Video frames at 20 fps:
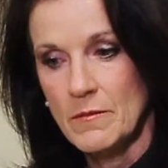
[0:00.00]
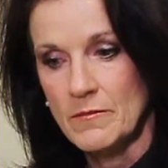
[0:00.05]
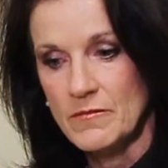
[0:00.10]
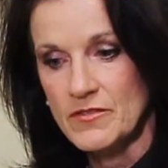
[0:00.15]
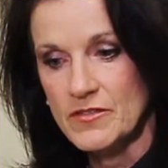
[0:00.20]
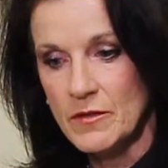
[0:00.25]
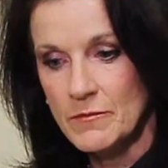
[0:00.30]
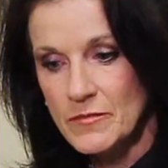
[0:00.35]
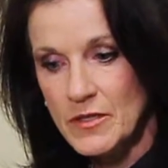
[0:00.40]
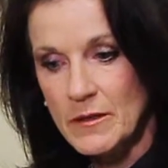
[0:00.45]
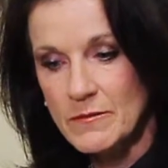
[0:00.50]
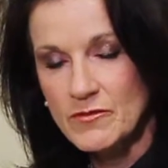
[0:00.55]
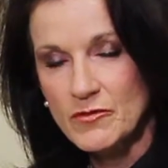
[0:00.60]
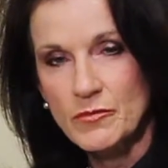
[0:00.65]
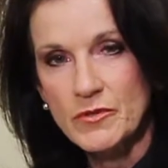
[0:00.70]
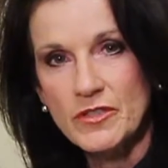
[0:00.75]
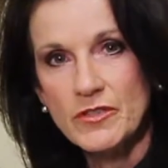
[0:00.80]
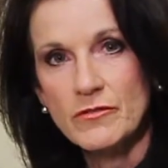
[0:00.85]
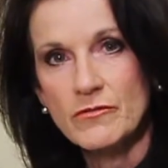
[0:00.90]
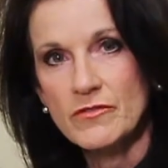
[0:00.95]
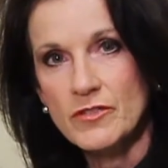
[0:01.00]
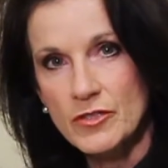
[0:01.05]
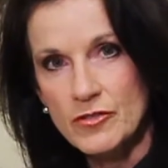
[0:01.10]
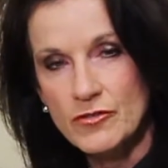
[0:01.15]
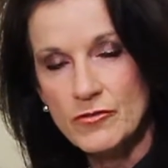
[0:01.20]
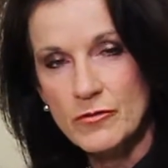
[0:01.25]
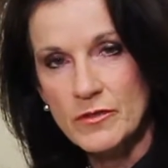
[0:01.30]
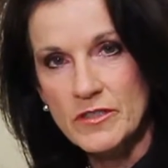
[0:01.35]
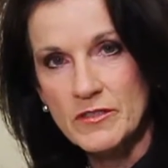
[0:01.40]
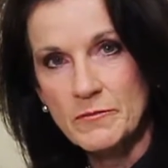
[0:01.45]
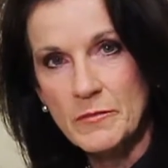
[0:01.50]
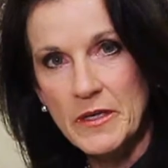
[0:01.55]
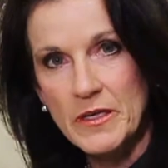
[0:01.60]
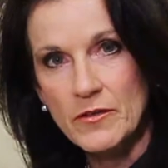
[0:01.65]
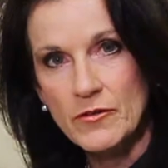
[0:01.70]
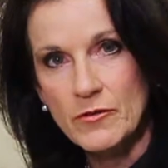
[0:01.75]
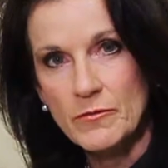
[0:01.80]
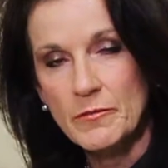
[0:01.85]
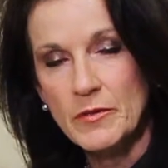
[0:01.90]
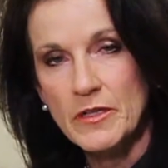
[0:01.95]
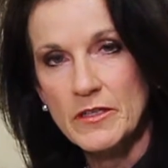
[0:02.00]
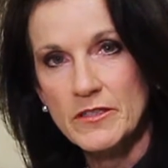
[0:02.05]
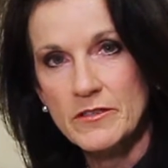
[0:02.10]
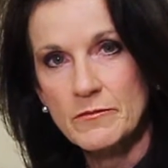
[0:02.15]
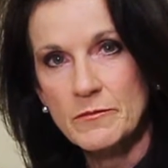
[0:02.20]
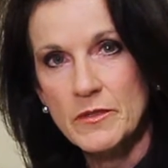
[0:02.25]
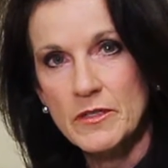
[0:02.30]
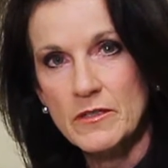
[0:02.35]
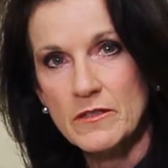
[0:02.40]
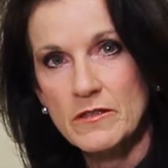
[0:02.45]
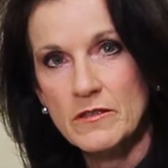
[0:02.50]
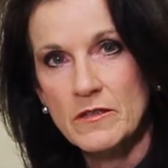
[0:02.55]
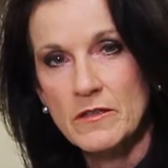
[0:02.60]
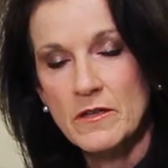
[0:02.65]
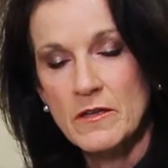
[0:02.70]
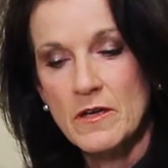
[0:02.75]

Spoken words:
Sometimes we do tissue expander placement.